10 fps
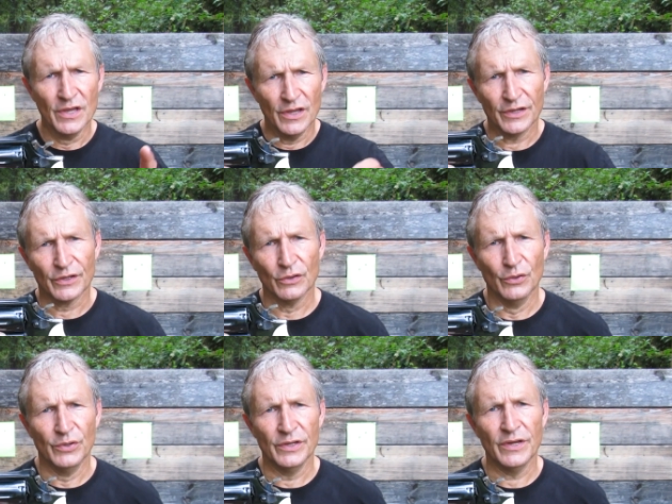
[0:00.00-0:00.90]

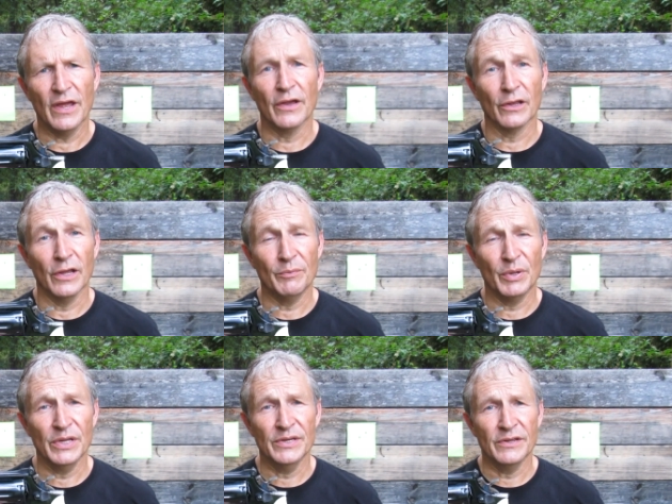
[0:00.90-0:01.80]
including
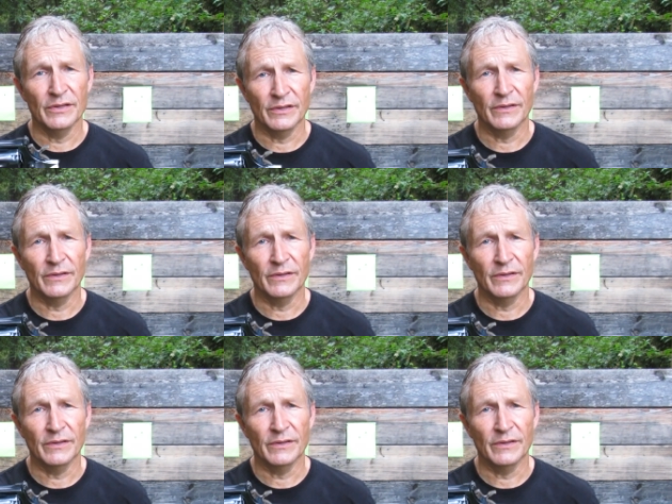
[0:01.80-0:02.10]
LAPD.